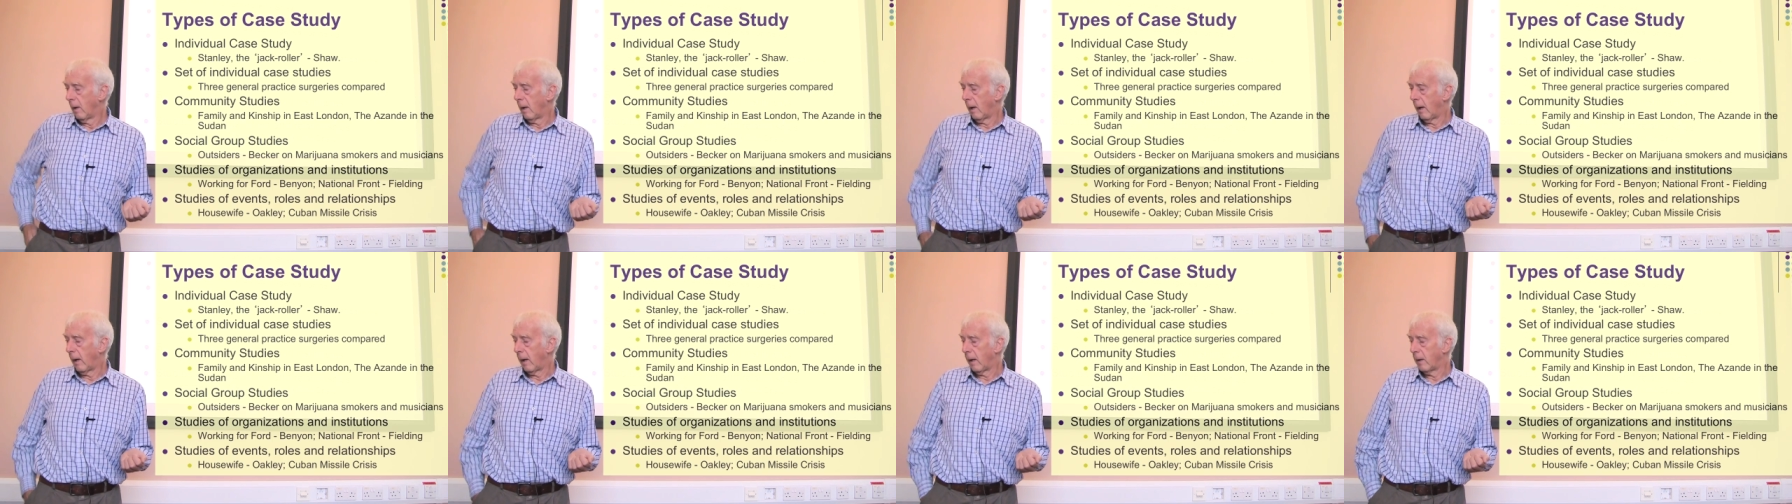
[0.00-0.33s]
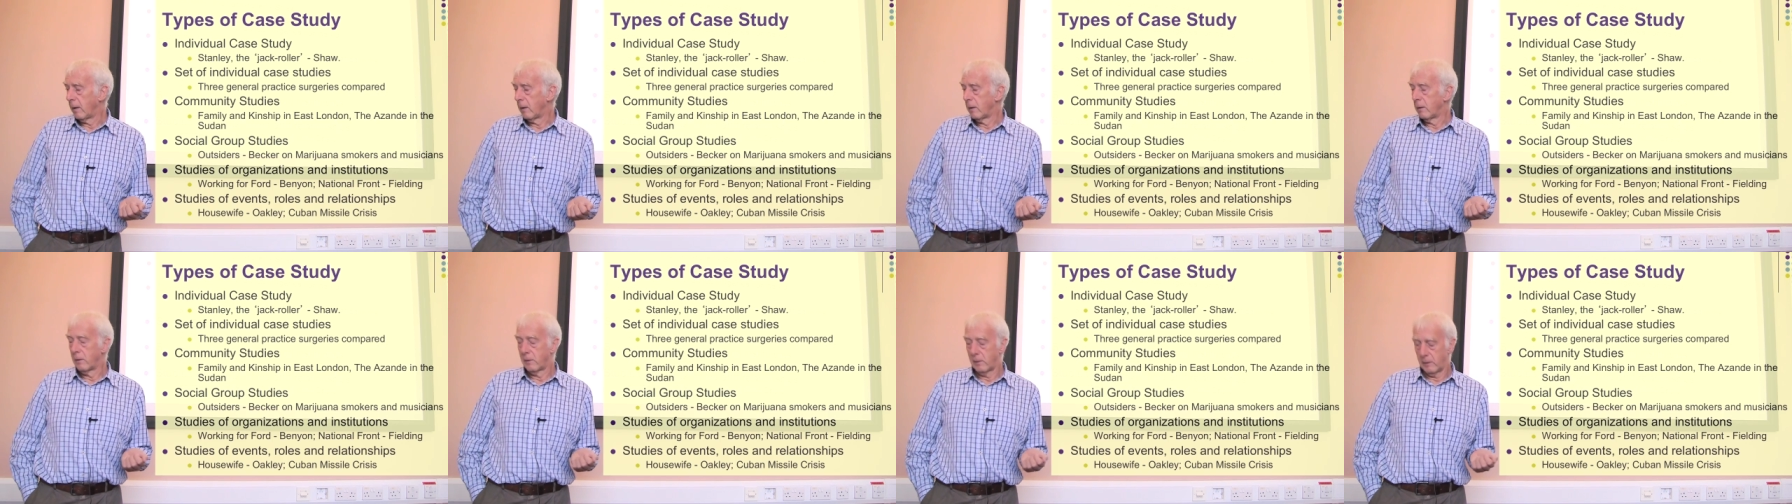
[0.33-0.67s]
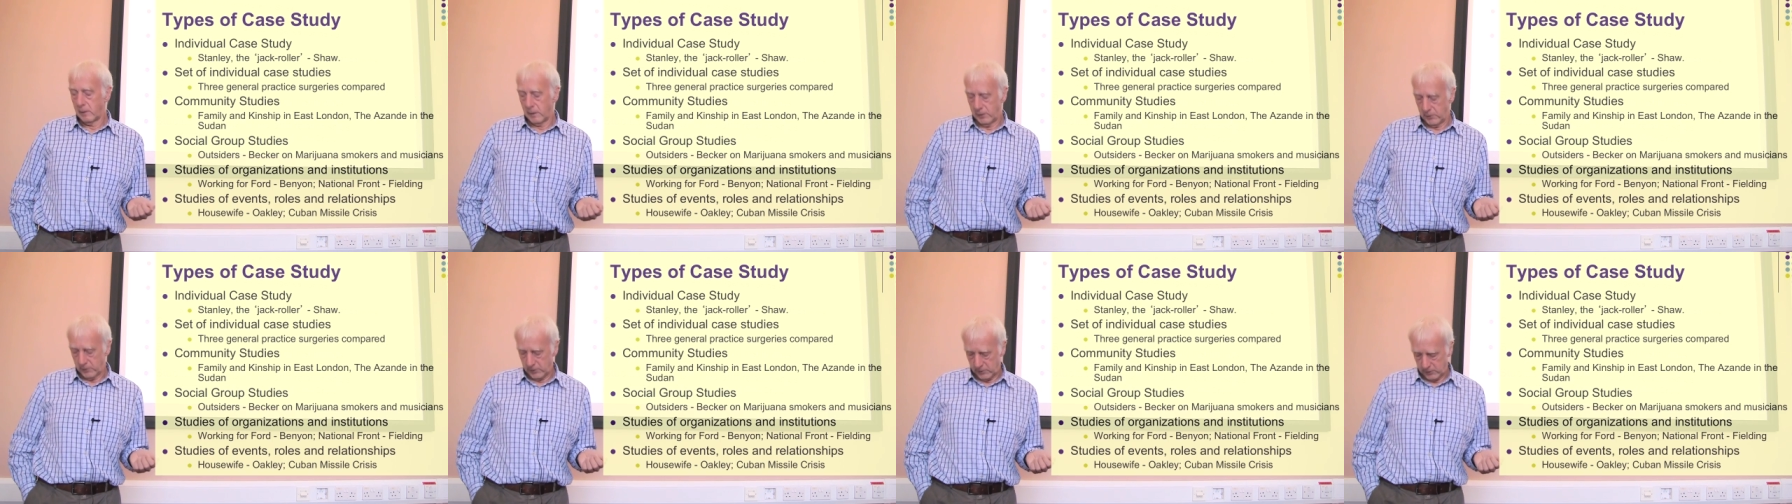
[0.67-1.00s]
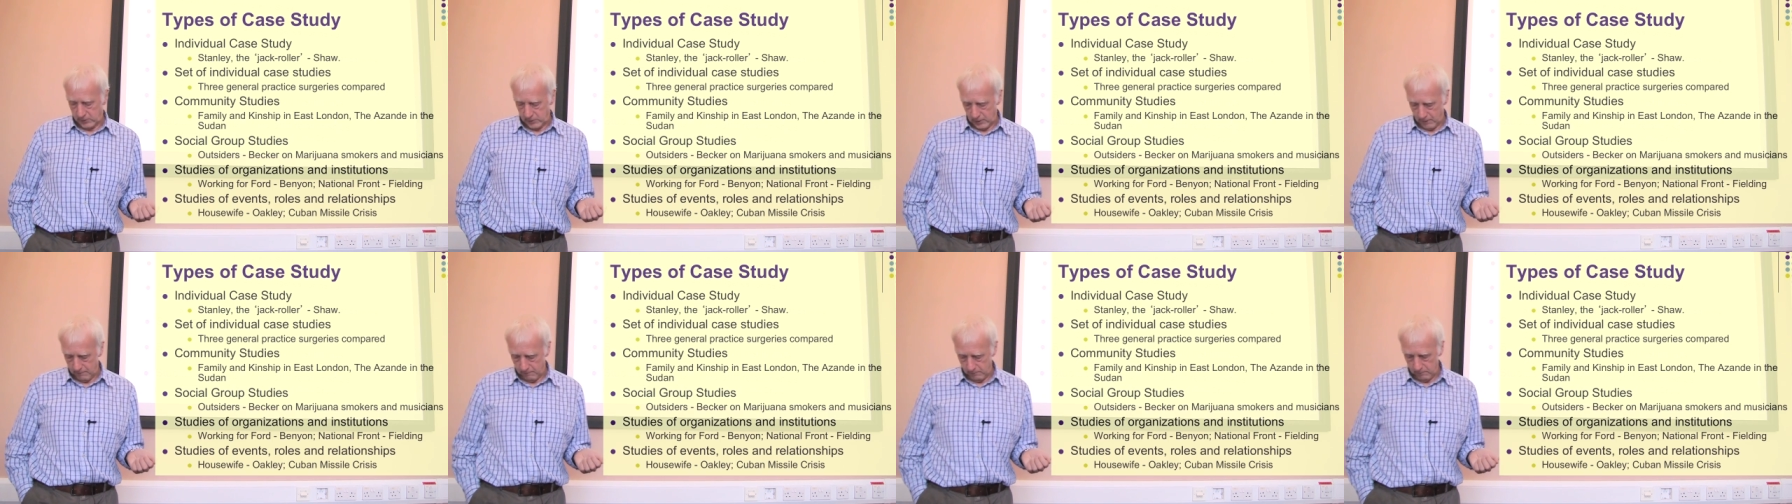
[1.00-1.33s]
And this
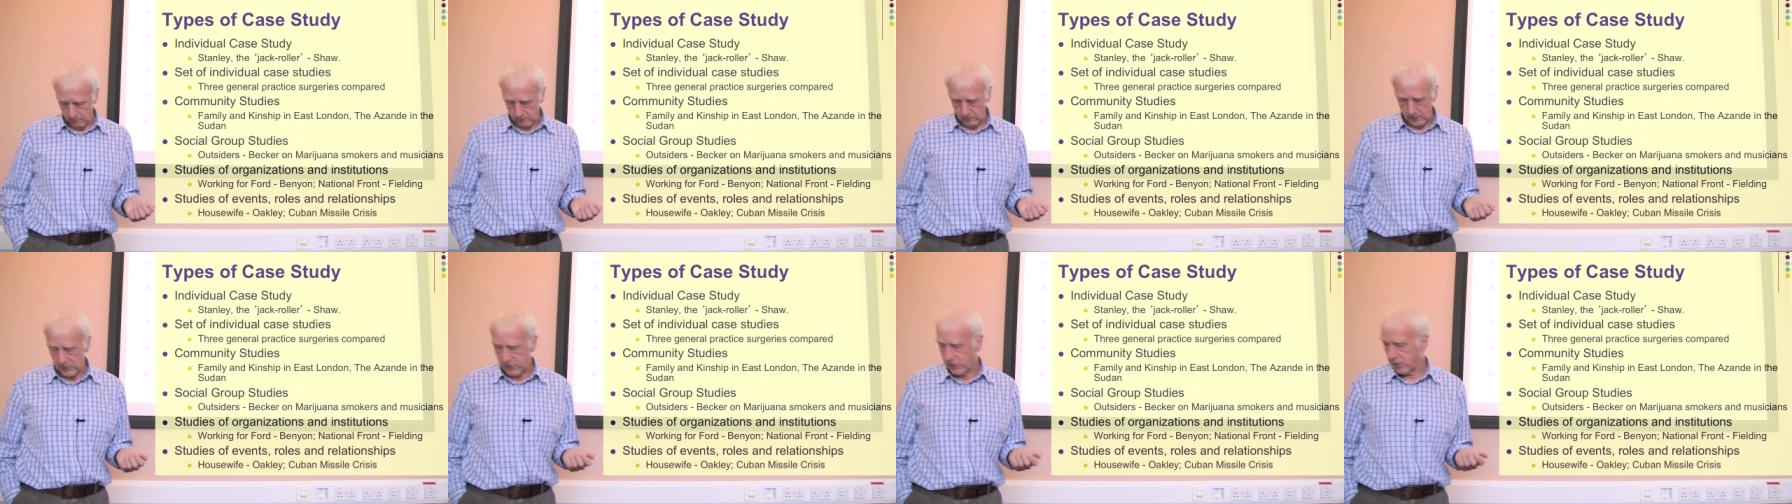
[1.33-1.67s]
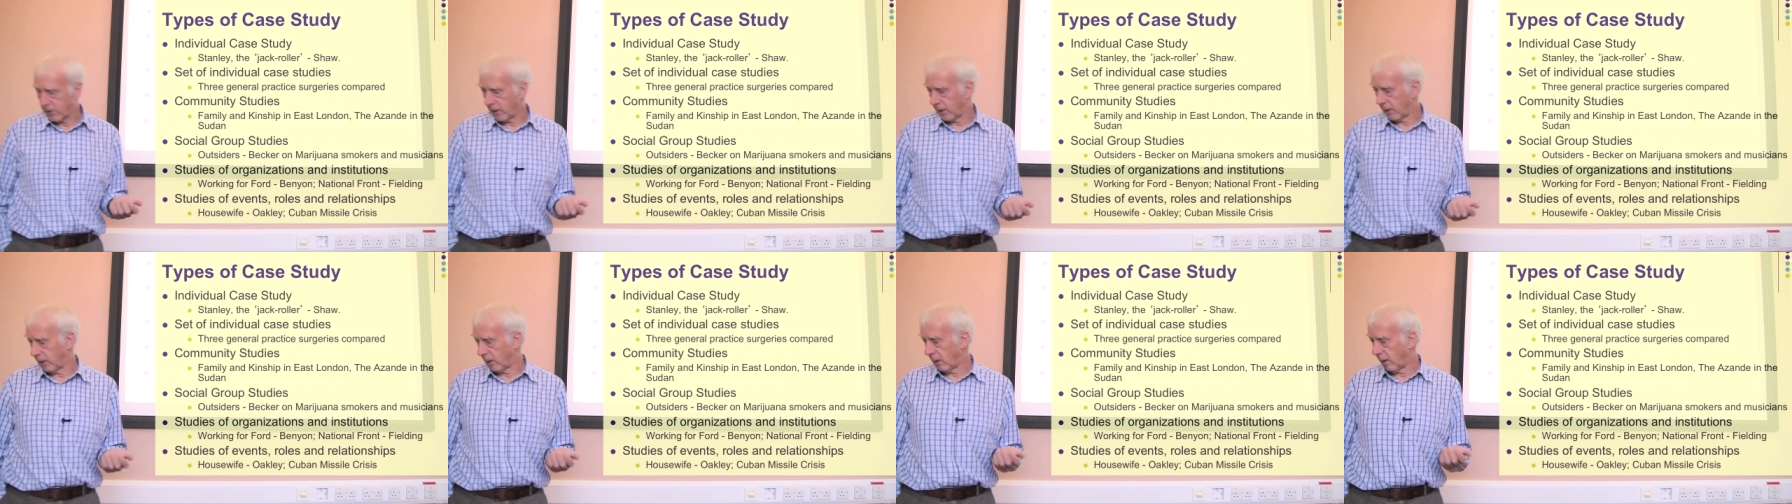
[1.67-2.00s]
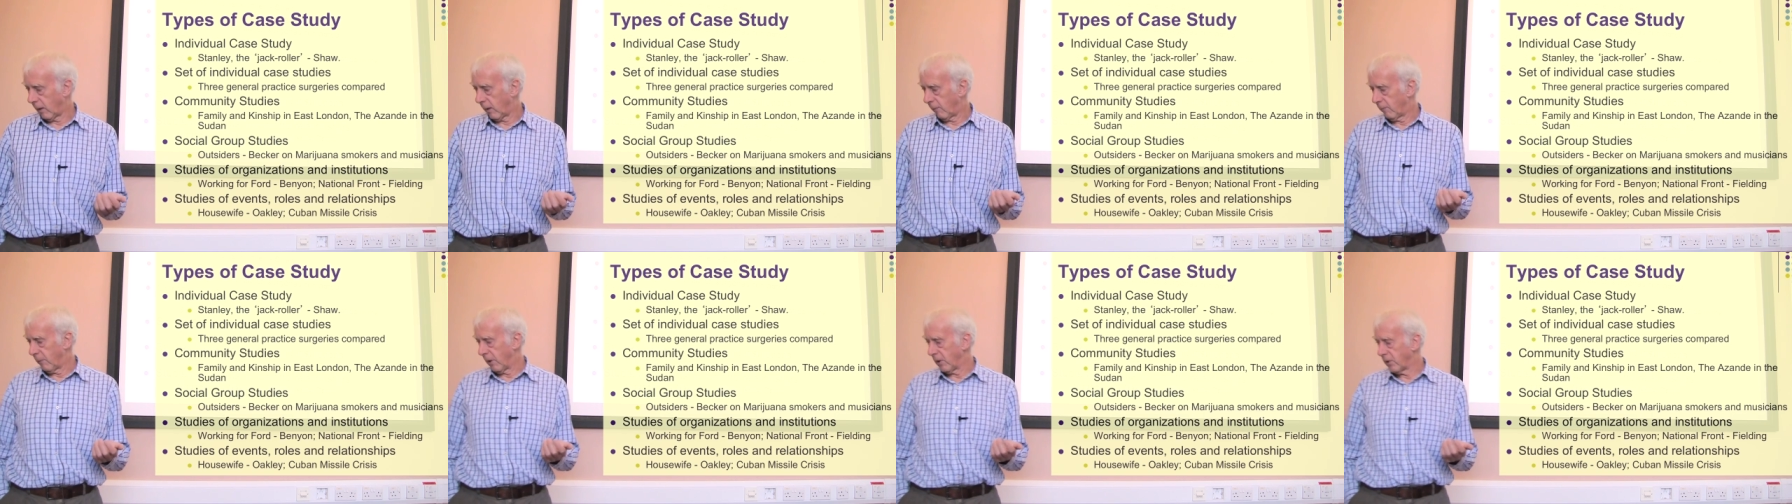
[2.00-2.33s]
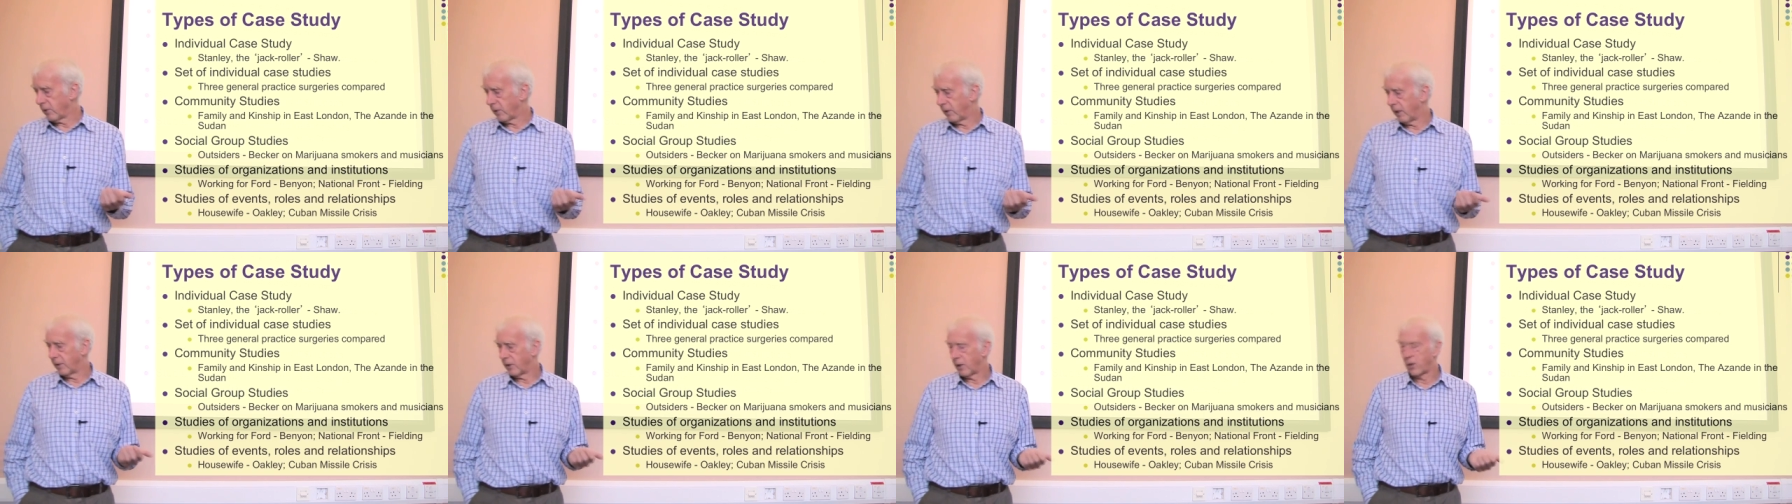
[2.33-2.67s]
study, I've
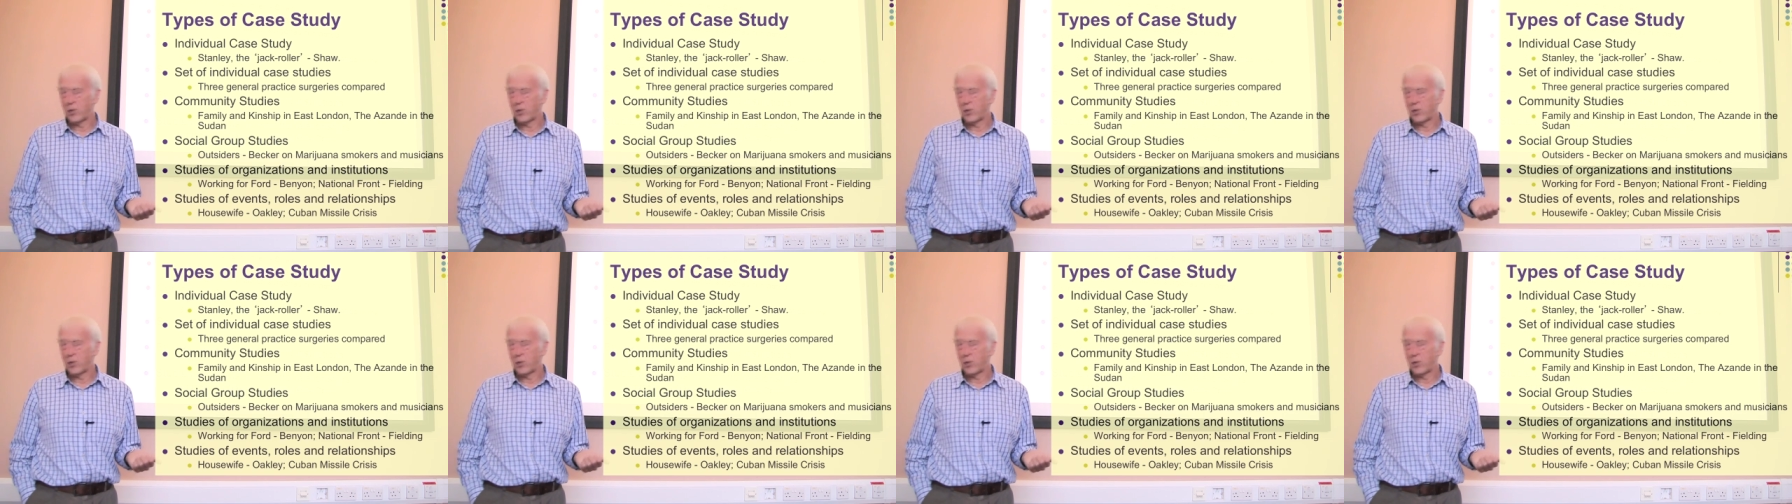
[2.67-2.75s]
mentioned here,